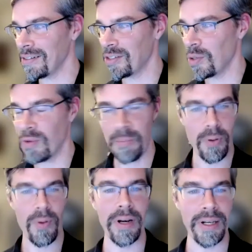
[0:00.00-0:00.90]

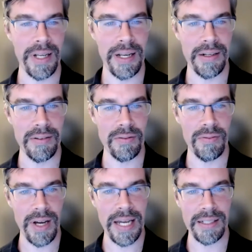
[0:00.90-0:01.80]
report and
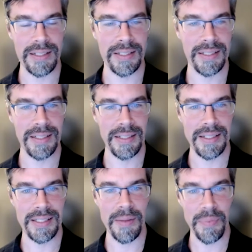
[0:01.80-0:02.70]
write
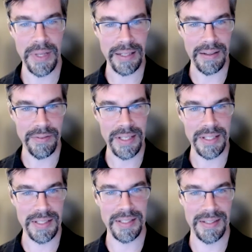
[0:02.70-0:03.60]
something of
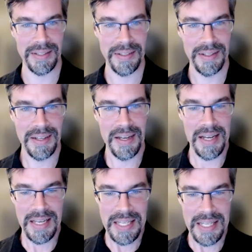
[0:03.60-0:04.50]
this
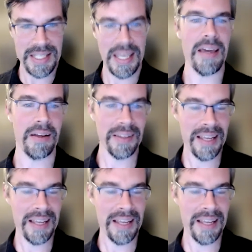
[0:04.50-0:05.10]
scale?